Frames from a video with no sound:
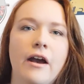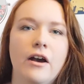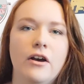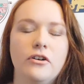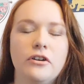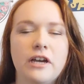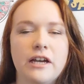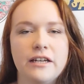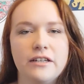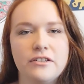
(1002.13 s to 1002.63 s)

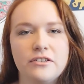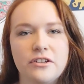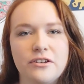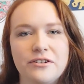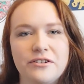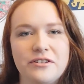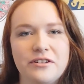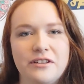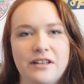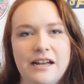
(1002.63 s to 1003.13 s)
Okay,
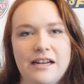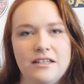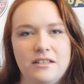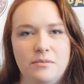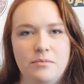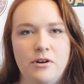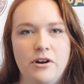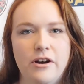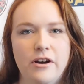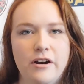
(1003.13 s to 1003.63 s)
so the
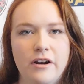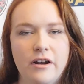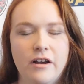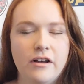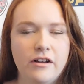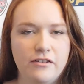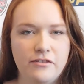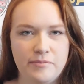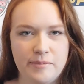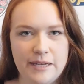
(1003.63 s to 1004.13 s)
last part
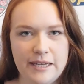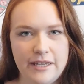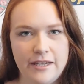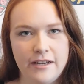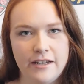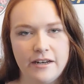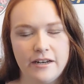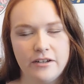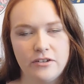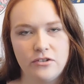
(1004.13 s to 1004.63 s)
of
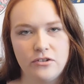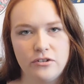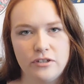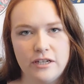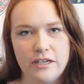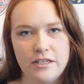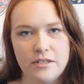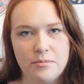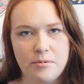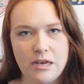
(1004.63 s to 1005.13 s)
making an
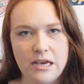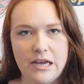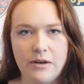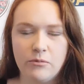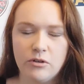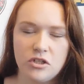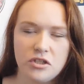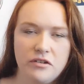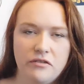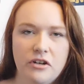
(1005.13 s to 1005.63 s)
exercise plan,
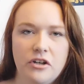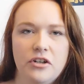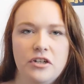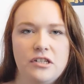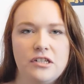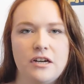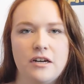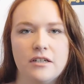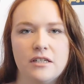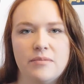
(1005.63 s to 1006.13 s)
which I've already
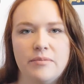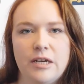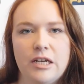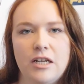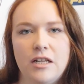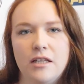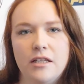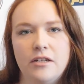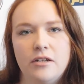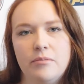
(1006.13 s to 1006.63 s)
talked
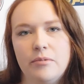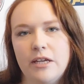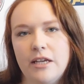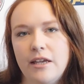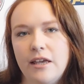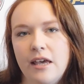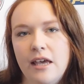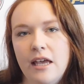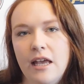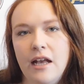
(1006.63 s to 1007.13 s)
about a little
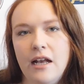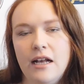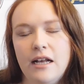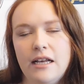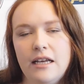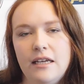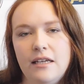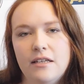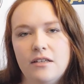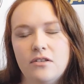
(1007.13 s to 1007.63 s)
bit,
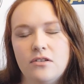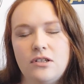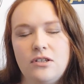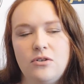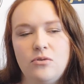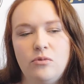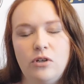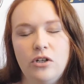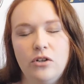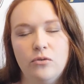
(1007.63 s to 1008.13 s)
is
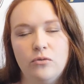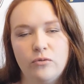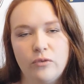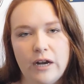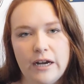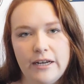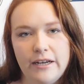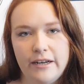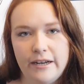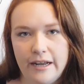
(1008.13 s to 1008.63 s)
you want to
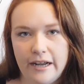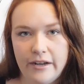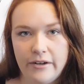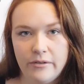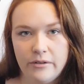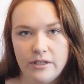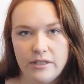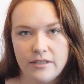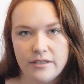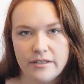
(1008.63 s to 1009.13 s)
write it
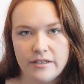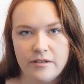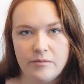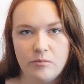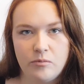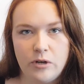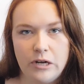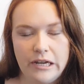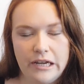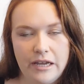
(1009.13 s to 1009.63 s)
out in
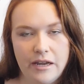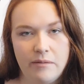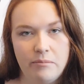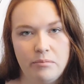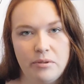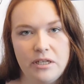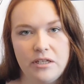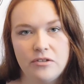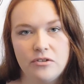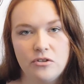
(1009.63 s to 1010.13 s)
some way
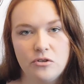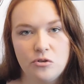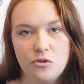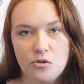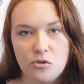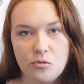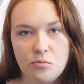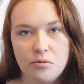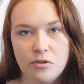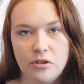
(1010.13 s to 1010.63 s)
and be
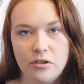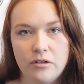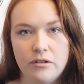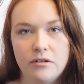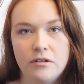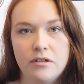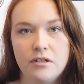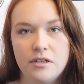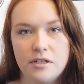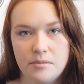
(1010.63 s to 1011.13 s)
super
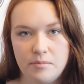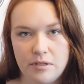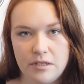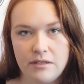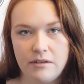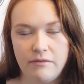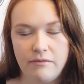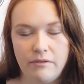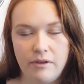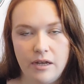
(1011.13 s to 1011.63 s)

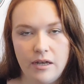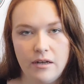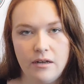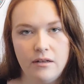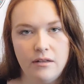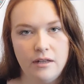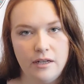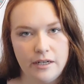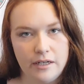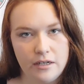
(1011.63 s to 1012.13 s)
specific.
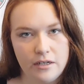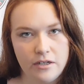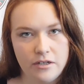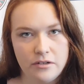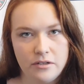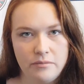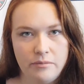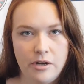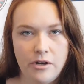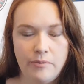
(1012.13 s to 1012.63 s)
Like I
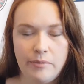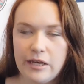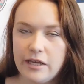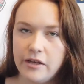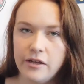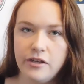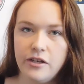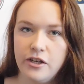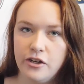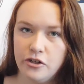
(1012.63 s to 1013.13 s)
talked about
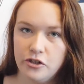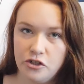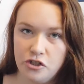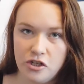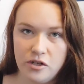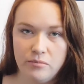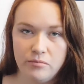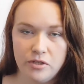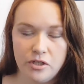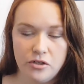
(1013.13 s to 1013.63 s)
making your
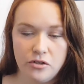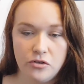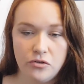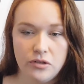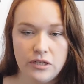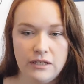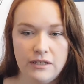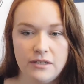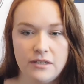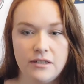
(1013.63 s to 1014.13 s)
gym
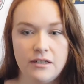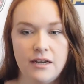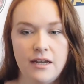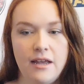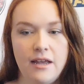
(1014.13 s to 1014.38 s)
to-do list.